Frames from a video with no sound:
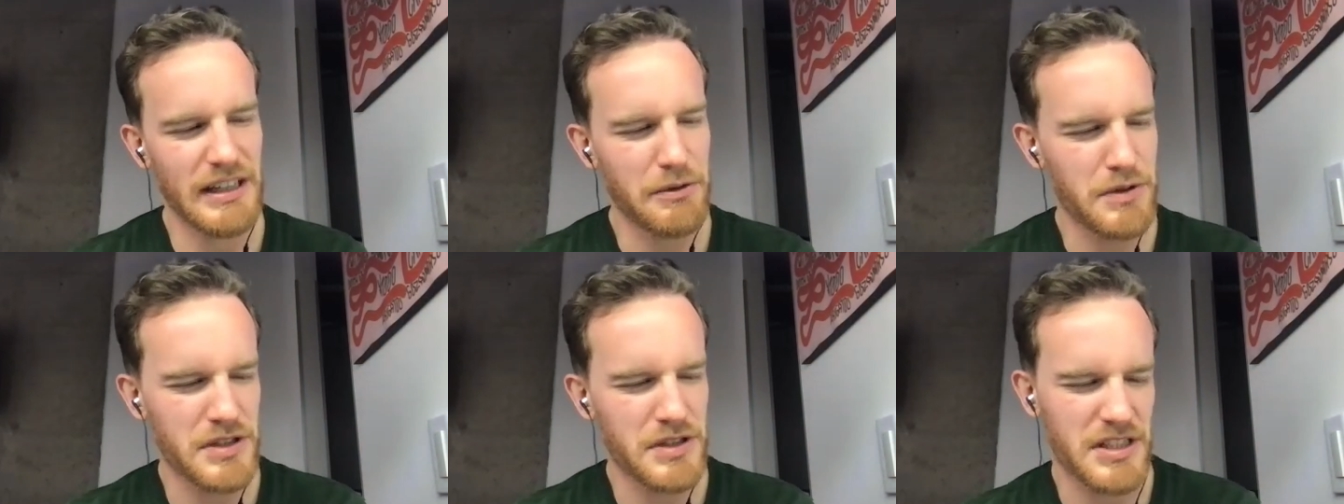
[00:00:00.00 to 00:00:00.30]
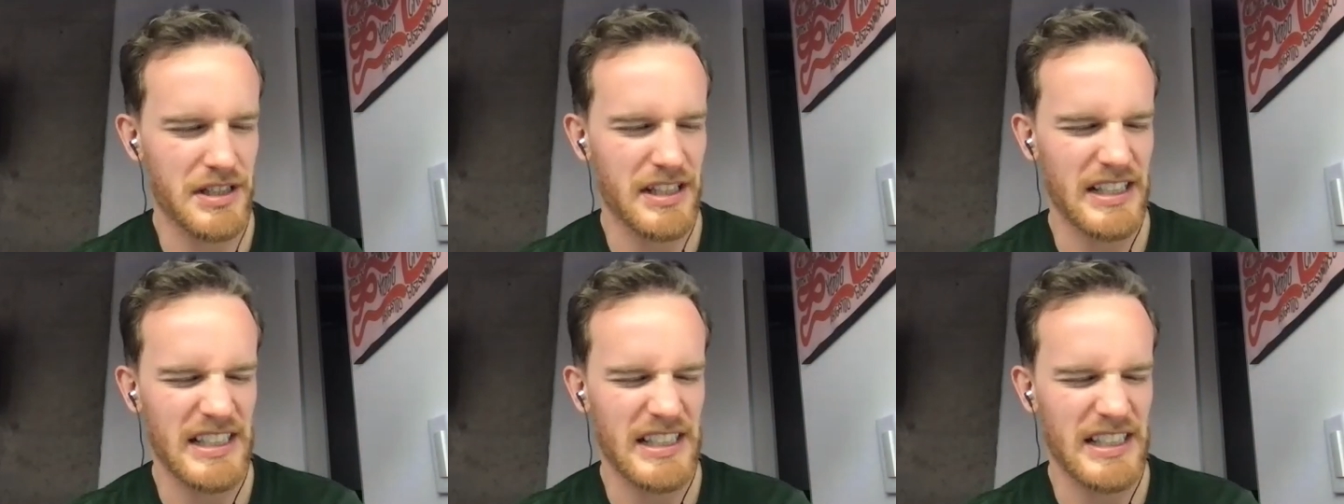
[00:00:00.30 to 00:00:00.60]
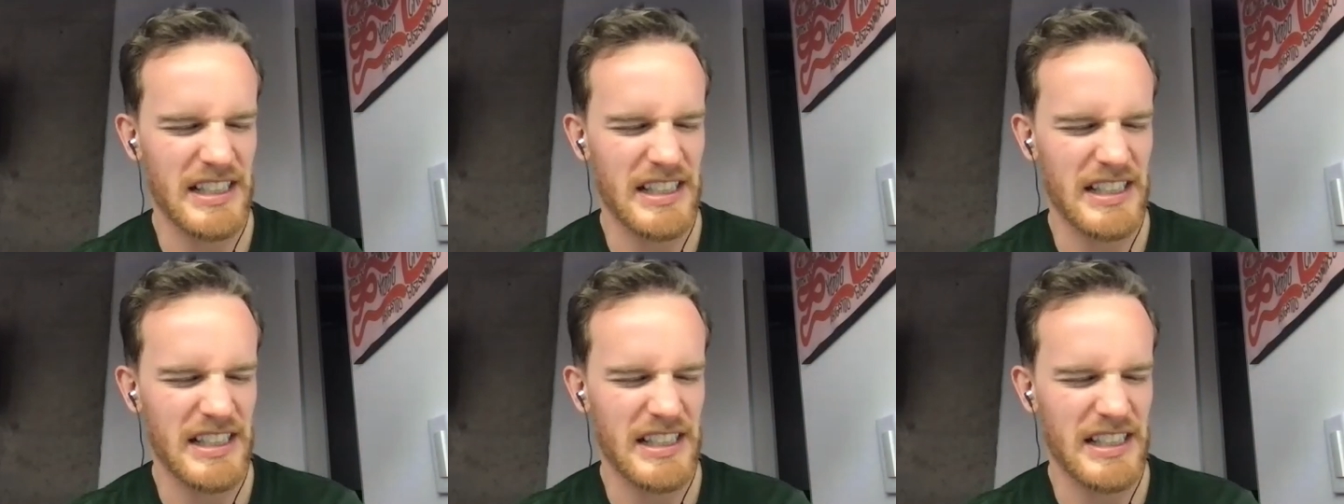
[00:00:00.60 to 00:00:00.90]
was it the
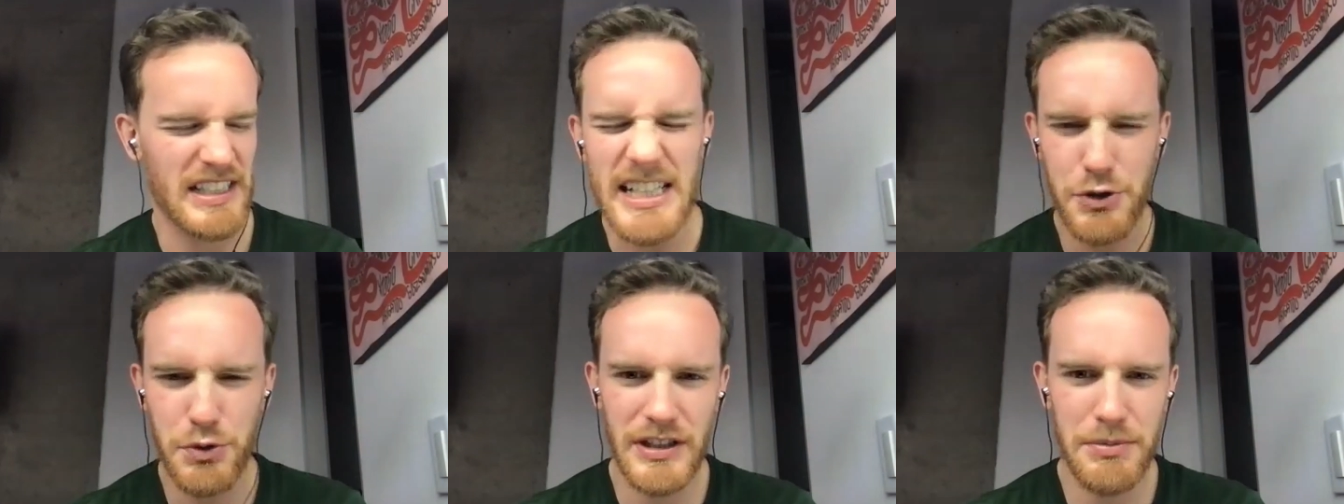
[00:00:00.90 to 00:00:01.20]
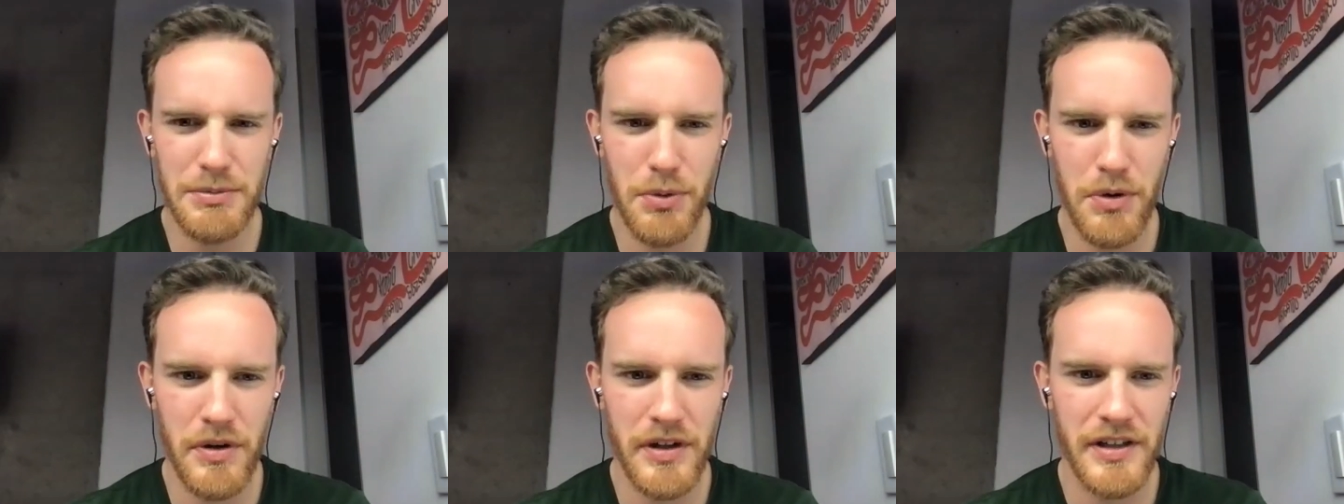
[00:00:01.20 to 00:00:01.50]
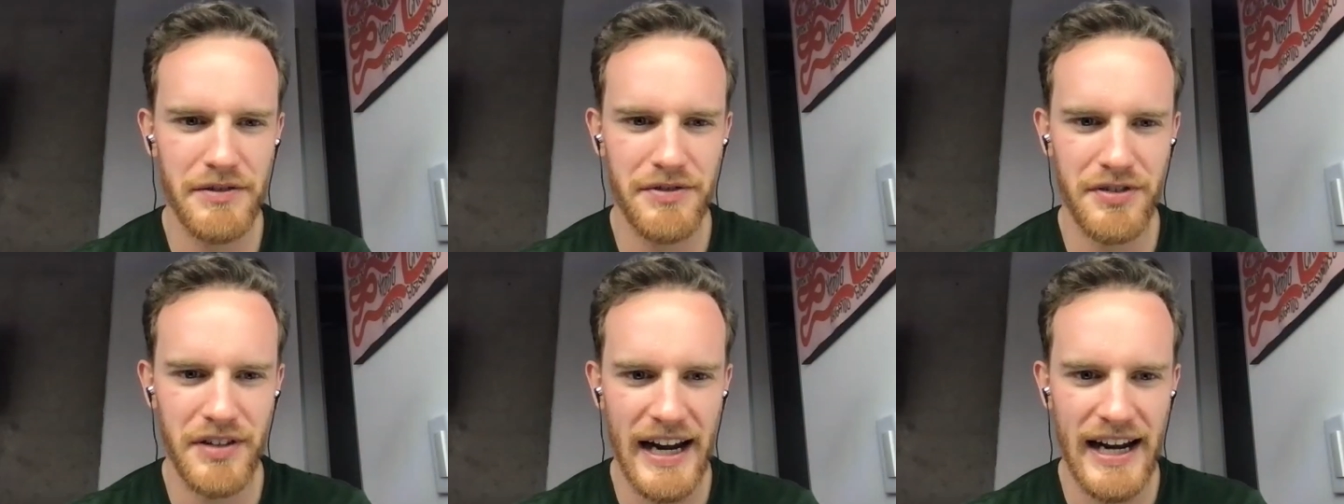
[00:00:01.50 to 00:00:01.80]
teachers were
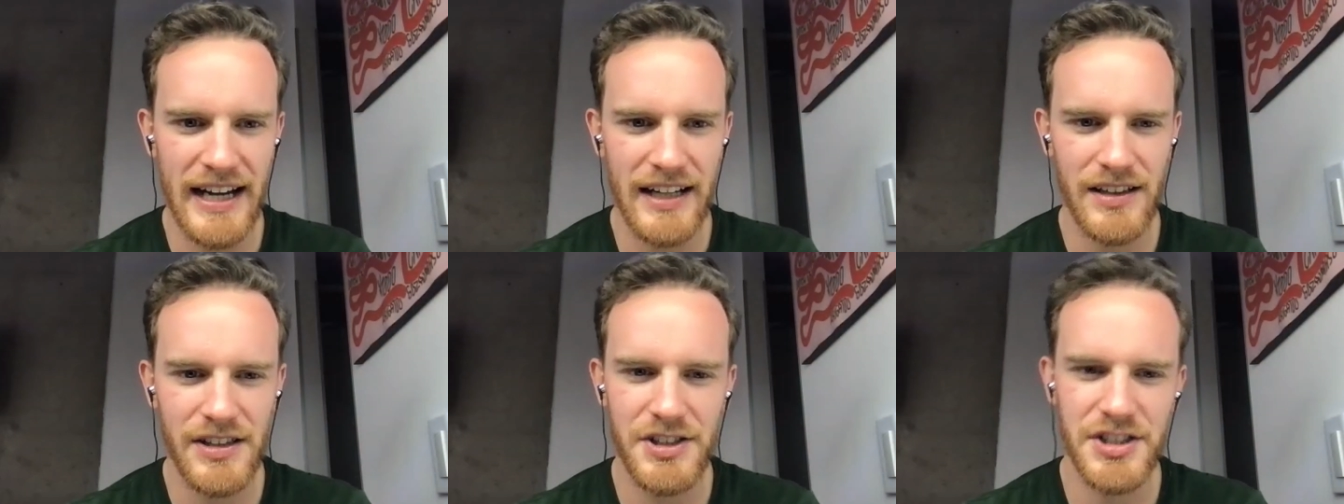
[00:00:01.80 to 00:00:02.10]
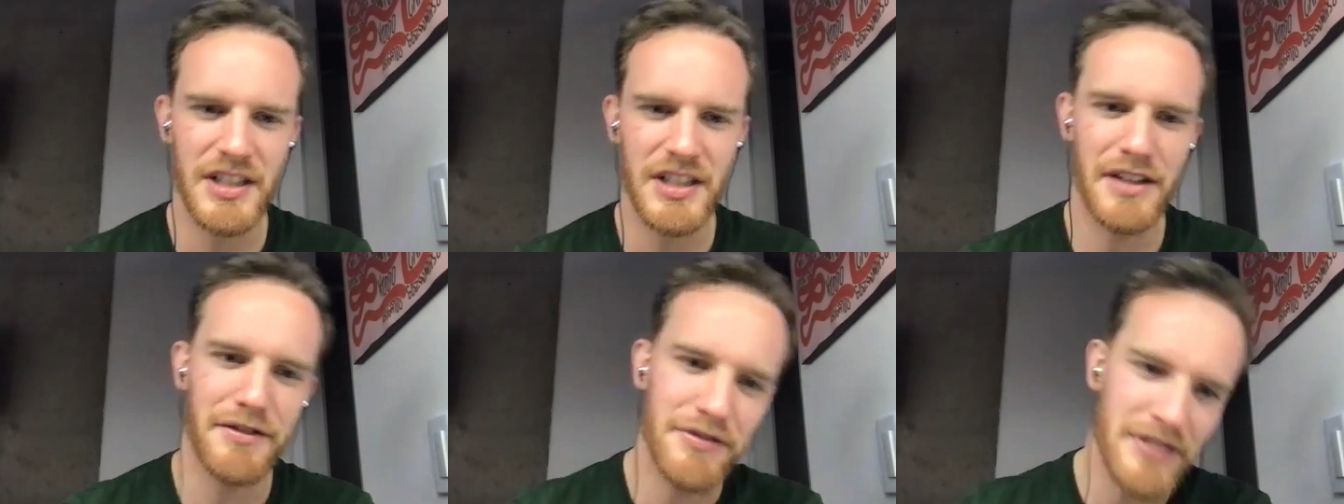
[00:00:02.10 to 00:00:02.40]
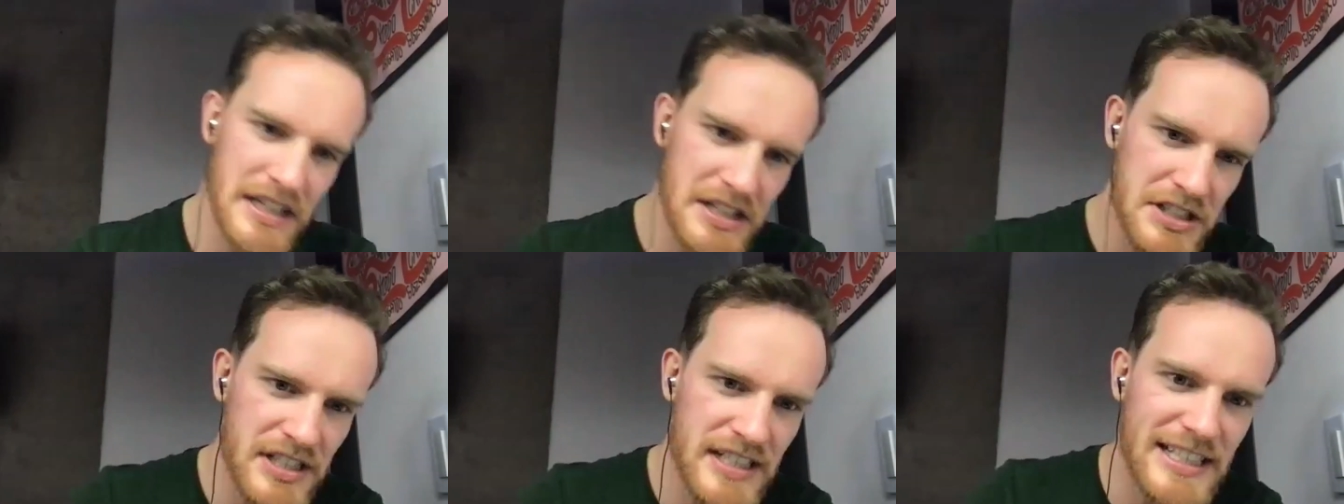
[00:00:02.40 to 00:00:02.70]
really boring for English
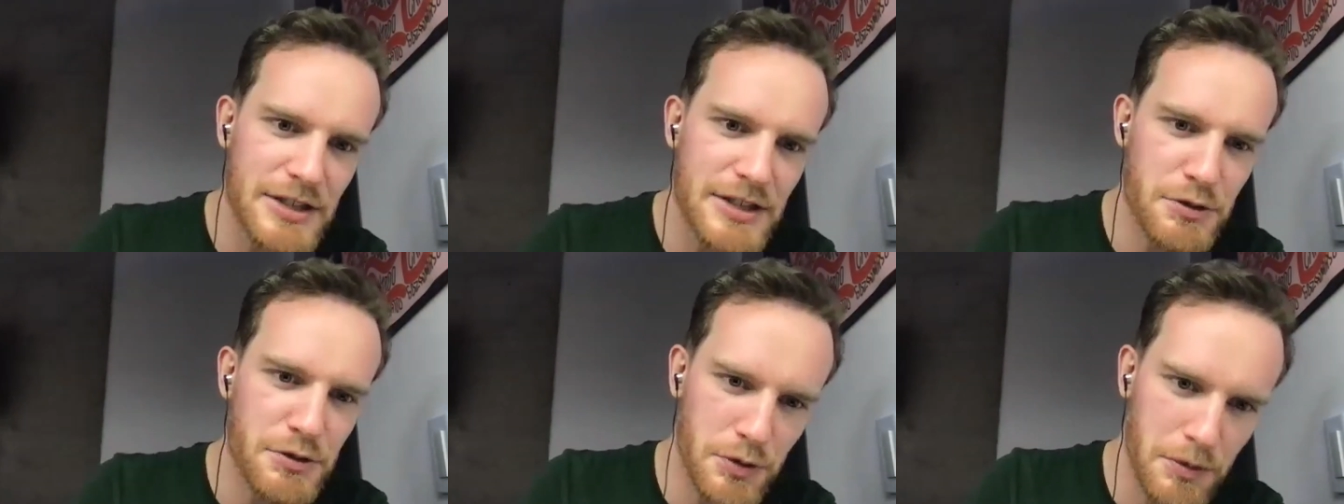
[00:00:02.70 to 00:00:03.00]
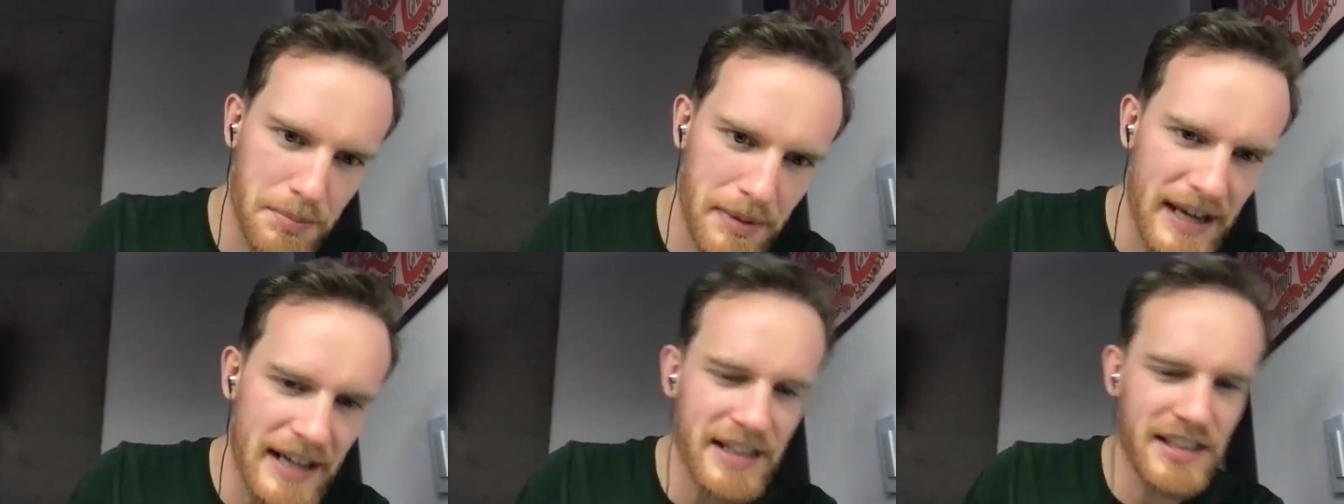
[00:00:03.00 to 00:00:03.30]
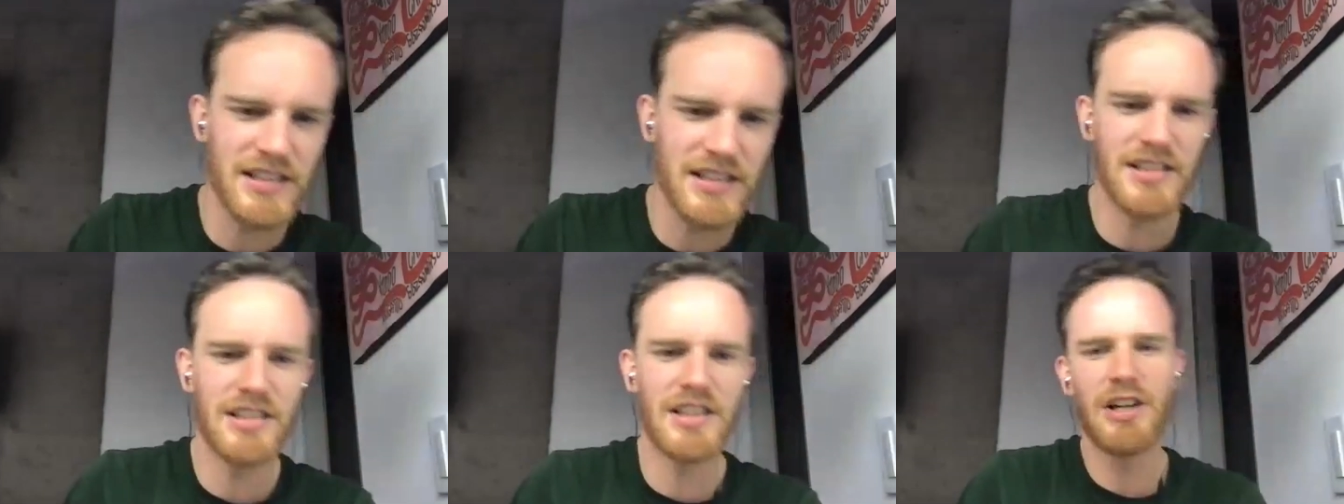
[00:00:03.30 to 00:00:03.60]
and the French teachers were
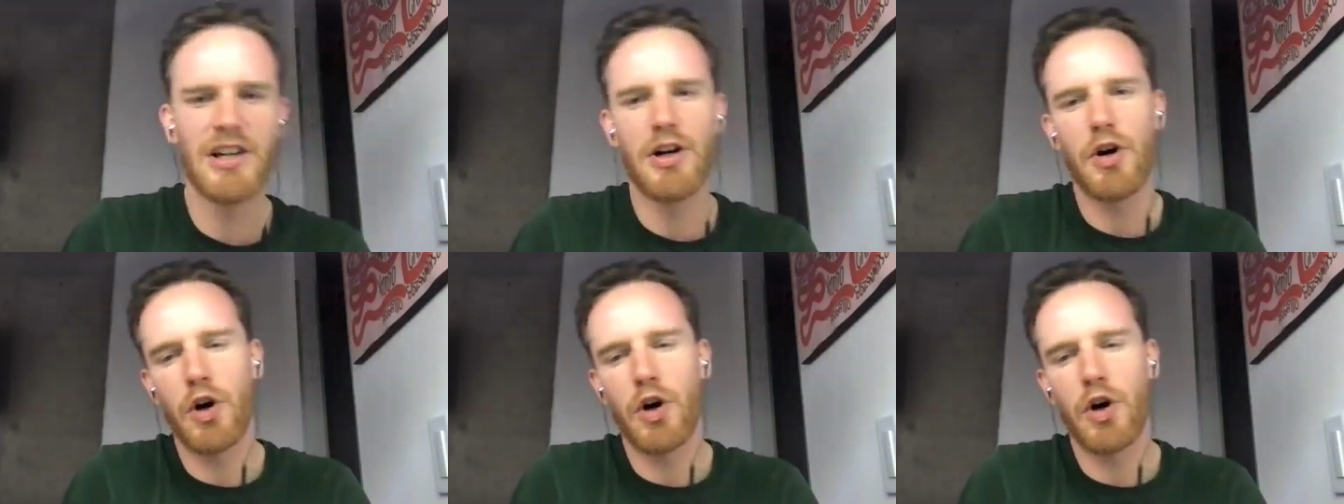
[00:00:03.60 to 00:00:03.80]
better?